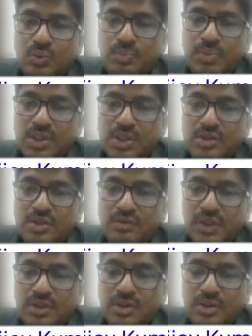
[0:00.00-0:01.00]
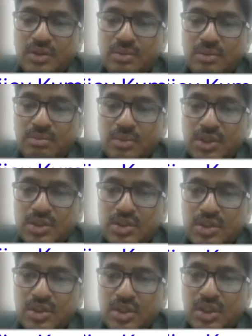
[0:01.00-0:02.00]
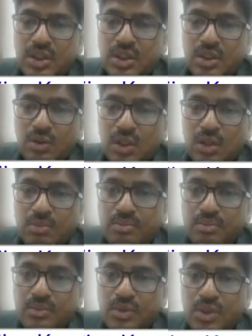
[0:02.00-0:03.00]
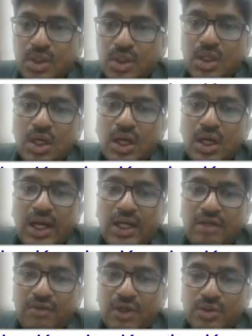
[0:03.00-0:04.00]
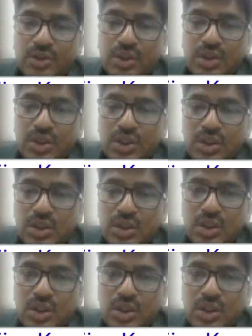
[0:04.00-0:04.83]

plus 1 means 3 kg, and velocity